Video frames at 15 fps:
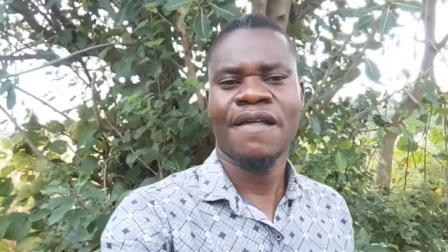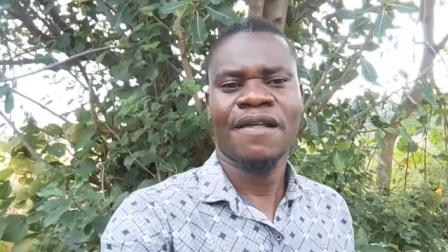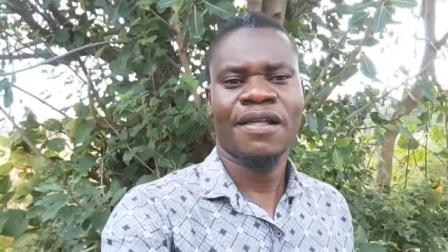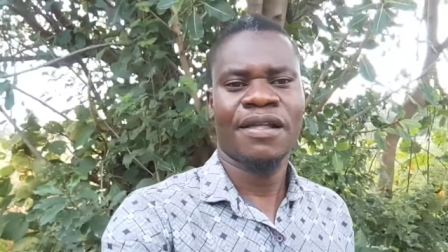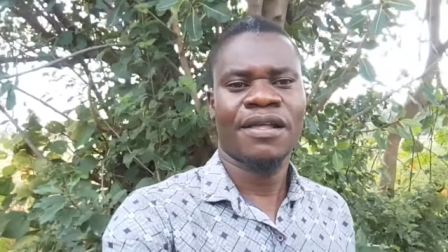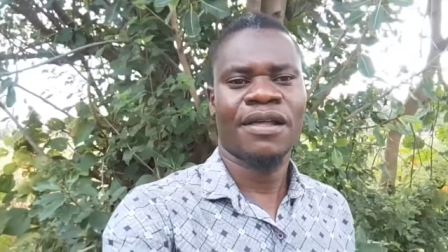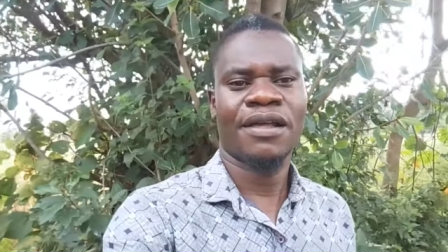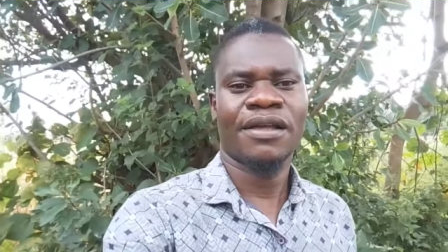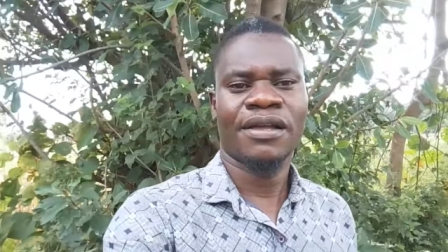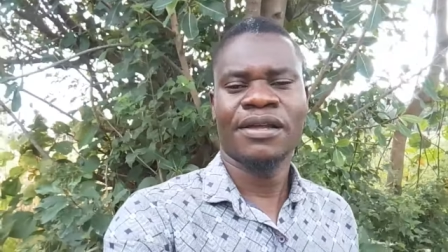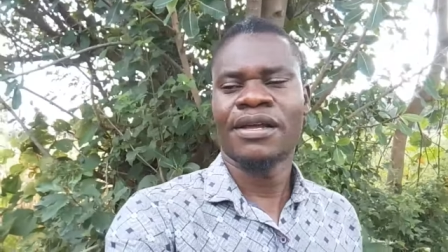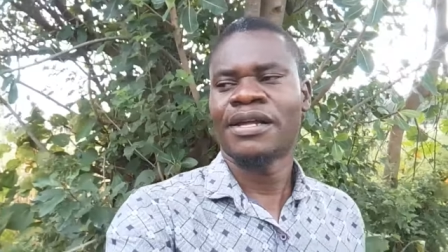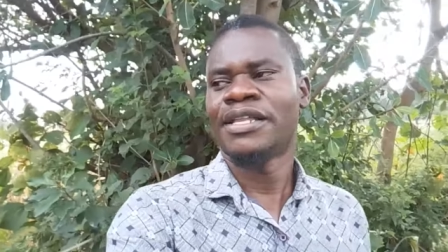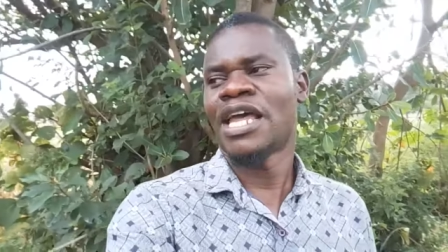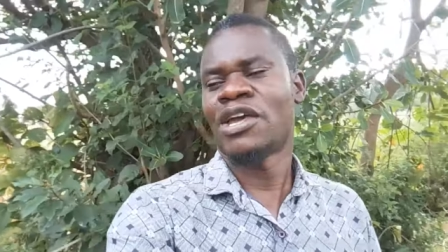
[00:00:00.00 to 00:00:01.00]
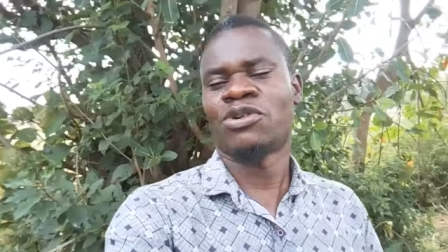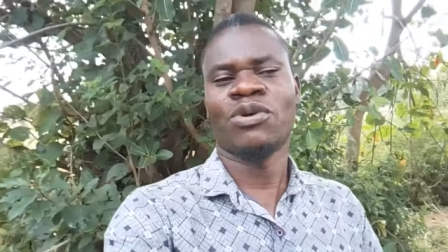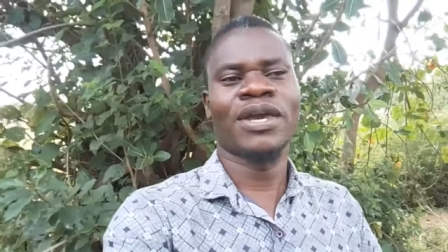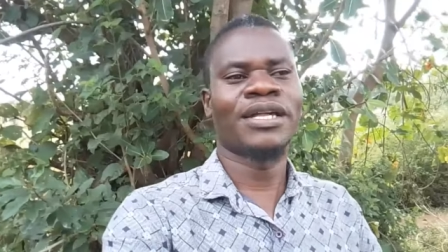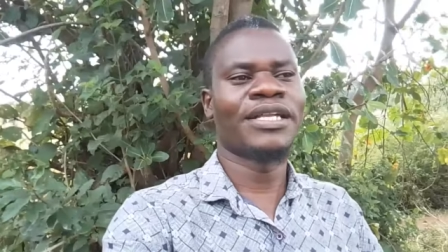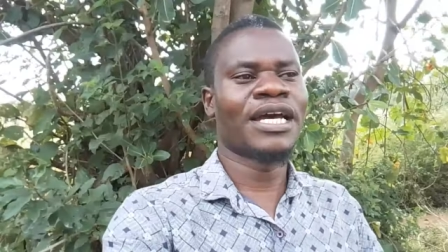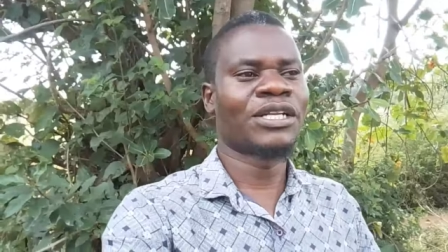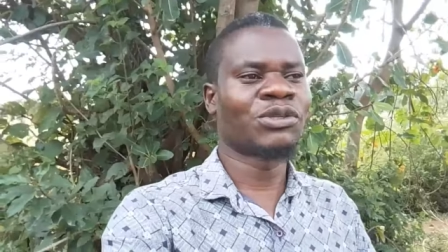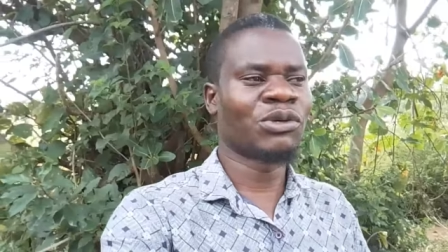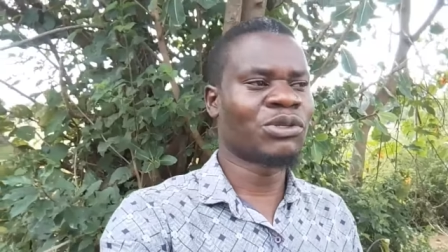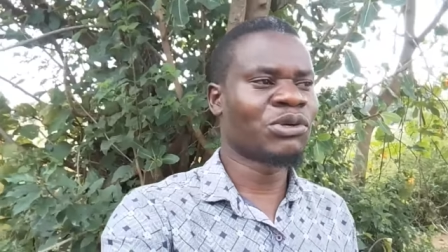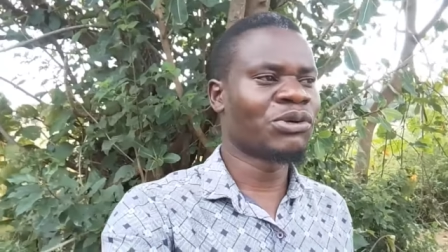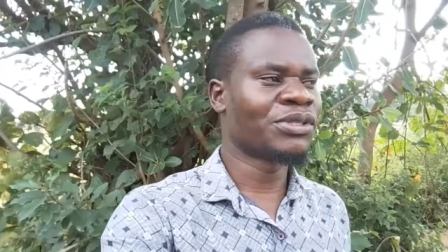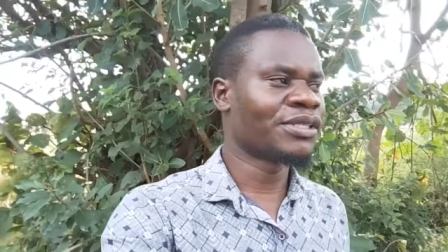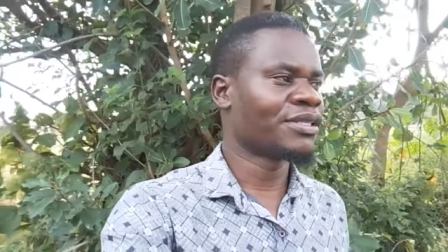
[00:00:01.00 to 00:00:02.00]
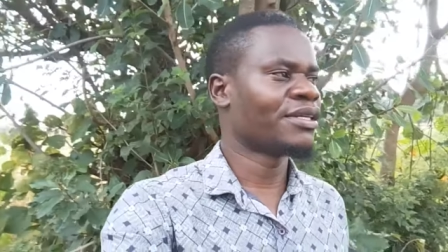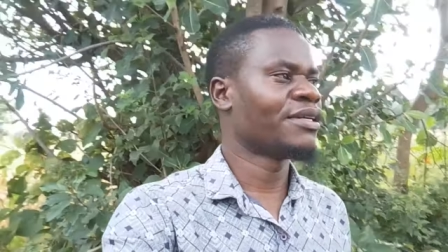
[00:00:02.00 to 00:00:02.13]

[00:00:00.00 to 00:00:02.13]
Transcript: Eh? They are showing their totals.